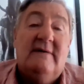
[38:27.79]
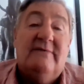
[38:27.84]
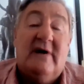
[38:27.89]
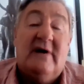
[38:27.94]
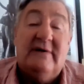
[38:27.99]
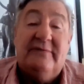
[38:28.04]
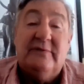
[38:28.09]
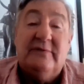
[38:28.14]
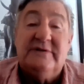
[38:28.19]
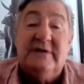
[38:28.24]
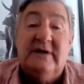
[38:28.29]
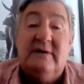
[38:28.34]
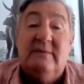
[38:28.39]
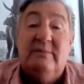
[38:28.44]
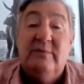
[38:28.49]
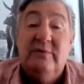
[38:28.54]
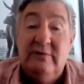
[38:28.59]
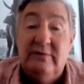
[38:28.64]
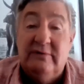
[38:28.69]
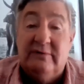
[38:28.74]
Fire Force
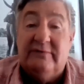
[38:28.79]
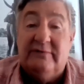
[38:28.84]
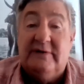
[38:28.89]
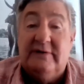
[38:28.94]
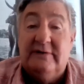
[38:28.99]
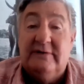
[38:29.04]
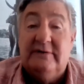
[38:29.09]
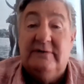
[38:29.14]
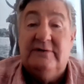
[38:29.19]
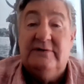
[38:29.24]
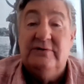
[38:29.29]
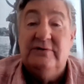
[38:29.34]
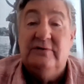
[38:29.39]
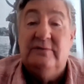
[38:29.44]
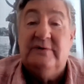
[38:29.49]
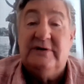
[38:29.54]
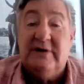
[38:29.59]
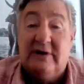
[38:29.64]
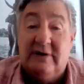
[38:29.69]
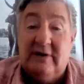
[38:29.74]
then moved to
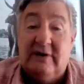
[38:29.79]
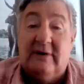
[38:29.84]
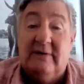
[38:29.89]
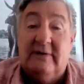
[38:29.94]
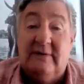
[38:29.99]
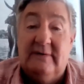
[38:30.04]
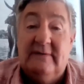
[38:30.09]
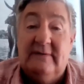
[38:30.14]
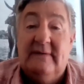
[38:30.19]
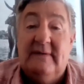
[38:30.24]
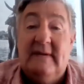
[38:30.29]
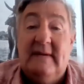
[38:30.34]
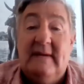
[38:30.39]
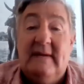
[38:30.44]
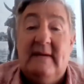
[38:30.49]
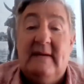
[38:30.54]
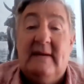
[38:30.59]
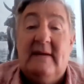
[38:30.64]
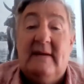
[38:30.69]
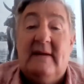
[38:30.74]

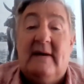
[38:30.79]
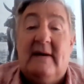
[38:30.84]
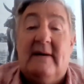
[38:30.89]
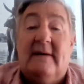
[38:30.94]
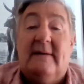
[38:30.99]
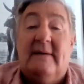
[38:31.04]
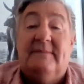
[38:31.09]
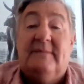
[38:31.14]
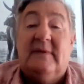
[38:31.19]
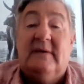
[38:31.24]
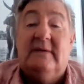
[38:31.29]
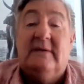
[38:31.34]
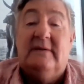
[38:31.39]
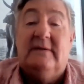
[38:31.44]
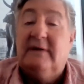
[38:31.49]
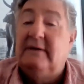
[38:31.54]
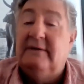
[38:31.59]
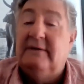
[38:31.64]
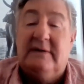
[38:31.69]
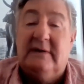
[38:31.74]
Matoka.
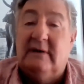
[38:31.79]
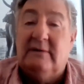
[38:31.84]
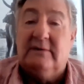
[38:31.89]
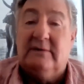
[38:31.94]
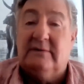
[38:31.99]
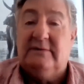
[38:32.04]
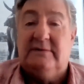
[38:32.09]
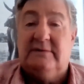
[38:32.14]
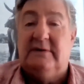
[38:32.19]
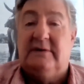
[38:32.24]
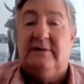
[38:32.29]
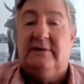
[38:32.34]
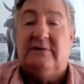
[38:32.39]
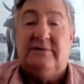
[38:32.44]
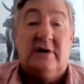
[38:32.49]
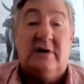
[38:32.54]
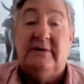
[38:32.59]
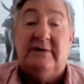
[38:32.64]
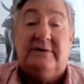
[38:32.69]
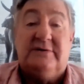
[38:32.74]
The
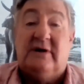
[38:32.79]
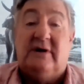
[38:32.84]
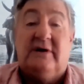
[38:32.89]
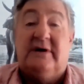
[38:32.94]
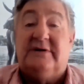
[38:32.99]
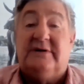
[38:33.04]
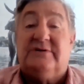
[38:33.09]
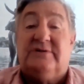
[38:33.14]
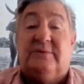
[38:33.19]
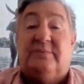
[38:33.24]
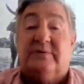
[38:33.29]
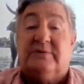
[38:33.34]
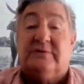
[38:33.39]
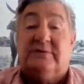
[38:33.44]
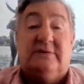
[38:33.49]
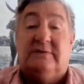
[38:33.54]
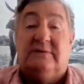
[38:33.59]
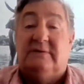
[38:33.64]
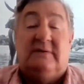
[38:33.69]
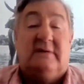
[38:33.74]
entire airstrip was,
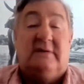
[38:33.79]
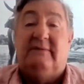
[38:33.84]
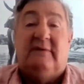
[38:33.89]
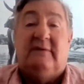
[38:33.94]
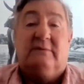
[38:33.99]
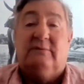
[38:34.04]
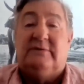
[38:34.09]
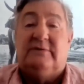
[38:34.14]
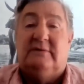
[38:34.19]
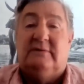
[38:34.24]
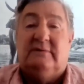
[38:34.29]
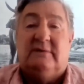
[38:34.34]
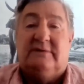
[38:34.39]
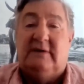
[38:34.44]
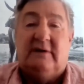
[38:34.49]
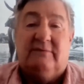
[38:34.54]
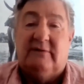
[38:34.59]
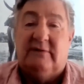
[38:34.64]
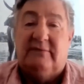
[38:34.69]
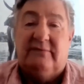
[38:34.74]
no, that was a
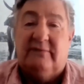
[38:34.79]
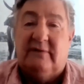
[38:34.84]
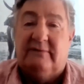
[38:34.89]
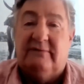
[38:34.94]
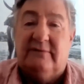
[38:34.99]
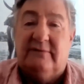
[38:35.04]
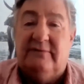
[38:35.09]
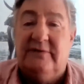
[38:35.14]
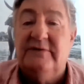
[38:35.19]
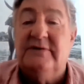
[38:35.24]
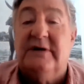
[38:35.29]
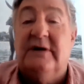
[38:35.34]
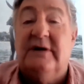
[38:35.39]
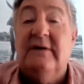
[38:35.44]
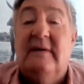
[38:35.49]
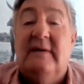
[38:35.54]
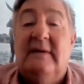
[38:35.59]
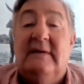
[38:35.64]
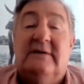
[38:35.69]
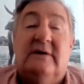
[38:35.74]
thing of the
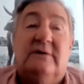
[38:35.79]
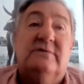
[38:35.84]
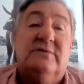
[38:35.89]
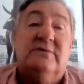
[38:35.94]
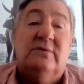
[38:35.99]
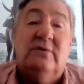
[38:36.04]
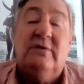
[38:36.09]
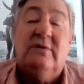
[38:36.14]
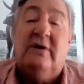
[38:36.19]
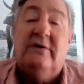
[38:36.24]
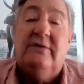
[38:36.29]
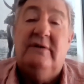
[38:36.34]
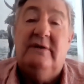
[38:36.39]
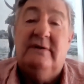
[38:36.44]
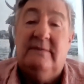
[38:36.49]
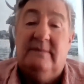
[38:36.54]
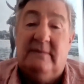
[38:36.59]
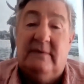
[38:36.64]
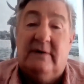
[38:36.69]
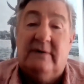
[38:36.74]
future. So it was all on
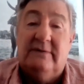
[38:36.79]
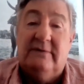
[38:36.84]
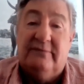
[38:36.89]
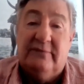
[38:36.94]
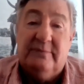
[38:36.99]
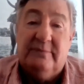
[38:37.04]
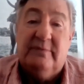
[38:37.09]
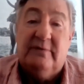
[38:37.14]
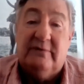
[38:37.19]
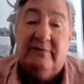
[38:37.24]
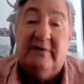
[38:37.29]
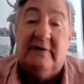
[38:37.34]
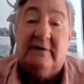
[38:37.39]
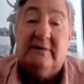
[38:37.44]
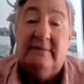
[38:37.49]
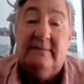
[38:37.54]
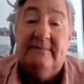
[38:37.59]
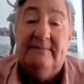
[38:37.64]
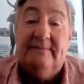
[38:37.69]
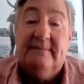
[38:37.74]
the football
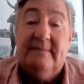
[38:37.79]
field.